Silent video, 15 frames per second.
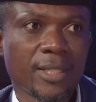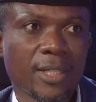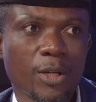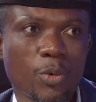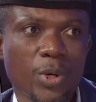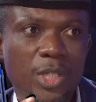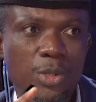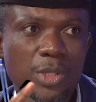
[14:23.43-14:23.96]

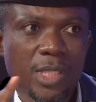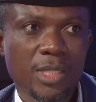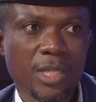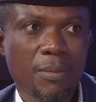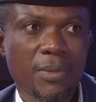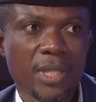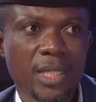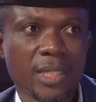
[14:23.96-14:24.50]
When you see
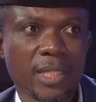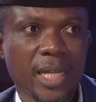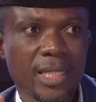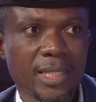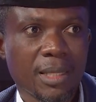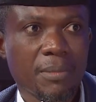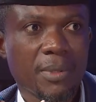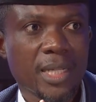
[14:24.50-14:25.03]
something
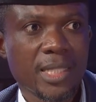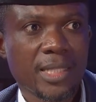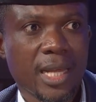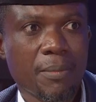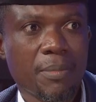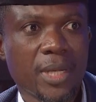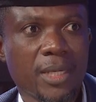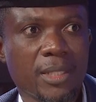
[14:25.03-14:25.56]
and something is
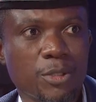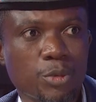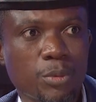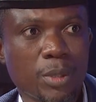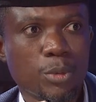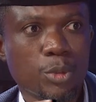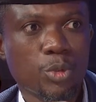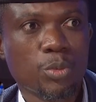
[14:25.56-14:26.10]
happening, you should
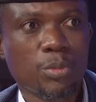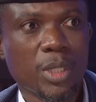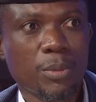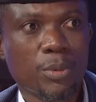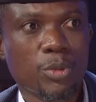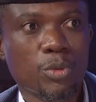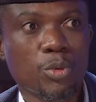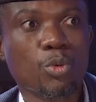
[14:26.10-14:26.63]
be
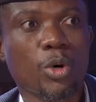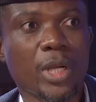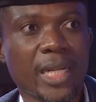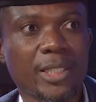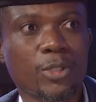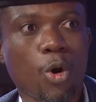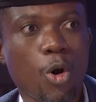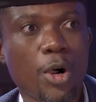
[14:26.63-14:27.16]
able to
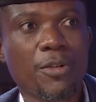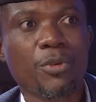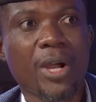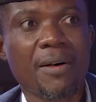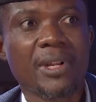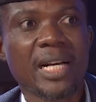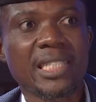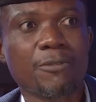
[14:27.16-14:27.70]
connect. Or if you
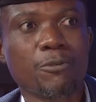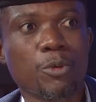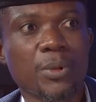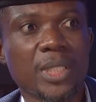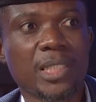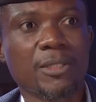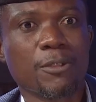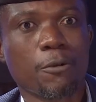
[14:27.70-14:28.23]
have that
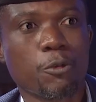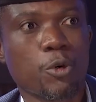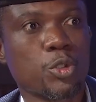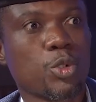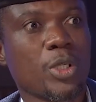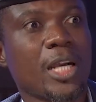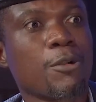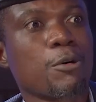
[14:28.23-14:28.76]
information, of course,
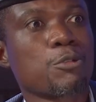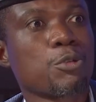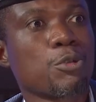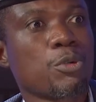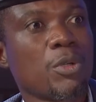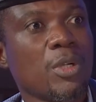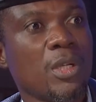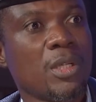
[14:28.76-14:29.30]
you can
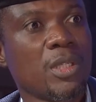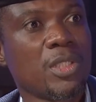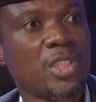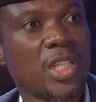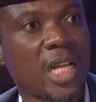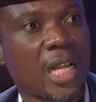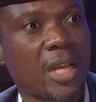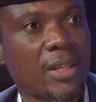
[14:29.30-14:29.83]
also
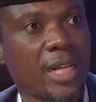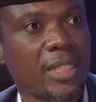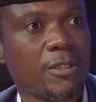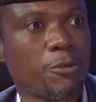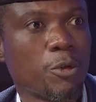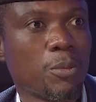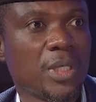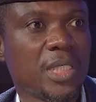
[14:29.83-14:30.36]
churn out that
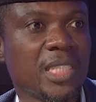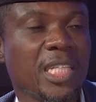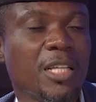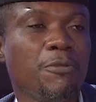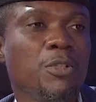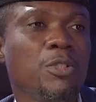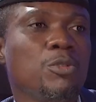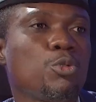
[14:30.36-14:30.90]
information
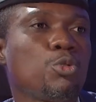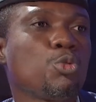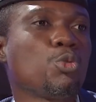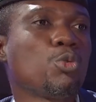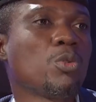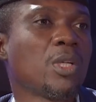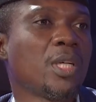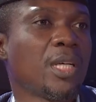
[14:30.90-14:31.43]
even
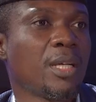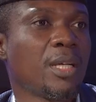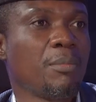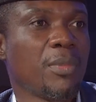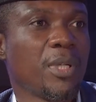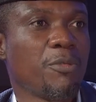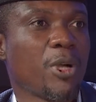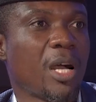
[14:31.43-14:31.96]
to,
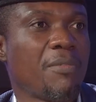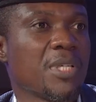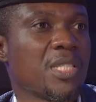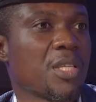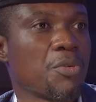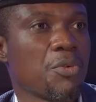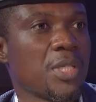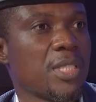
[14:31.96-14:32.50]
if you have a
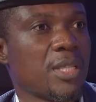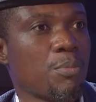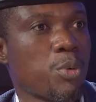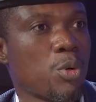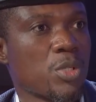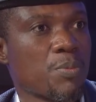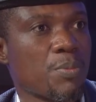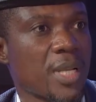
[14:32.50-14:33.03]
security
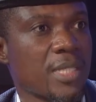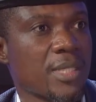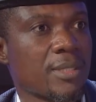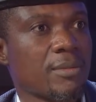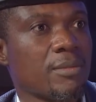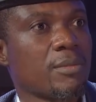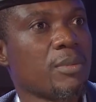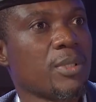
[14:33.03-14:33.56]
post
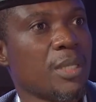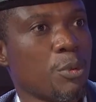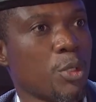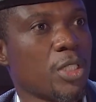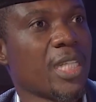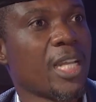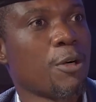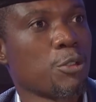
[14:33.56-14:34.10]
person,
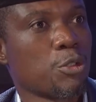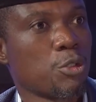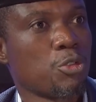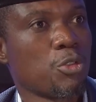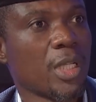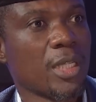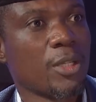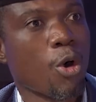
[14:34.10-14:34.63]
because they are also
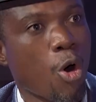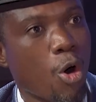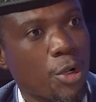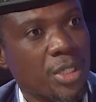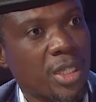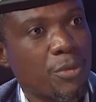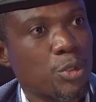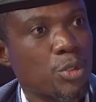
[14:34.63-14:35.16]
trained, or
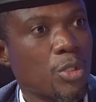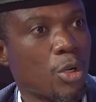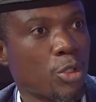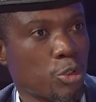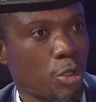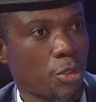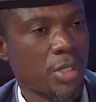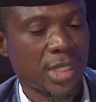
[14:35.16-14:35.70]
you give it to the
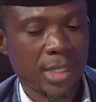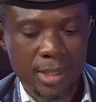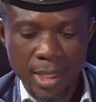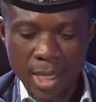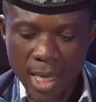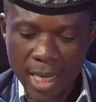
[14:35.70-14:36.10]
authorities.